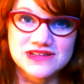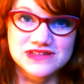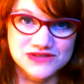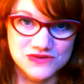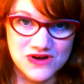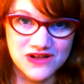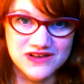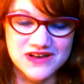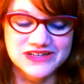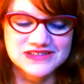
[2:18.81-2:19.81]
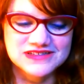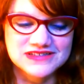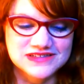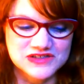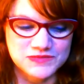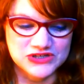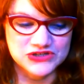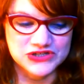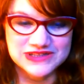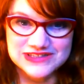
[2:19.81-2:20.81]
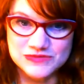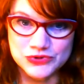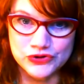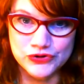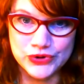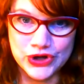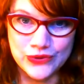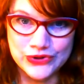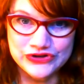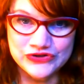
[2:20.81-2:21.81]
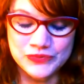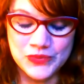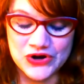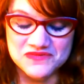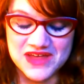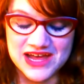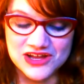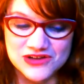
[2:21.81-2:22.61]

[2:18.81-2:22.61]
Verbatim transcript: the so called nones, especially the spiritual but not religious part of that,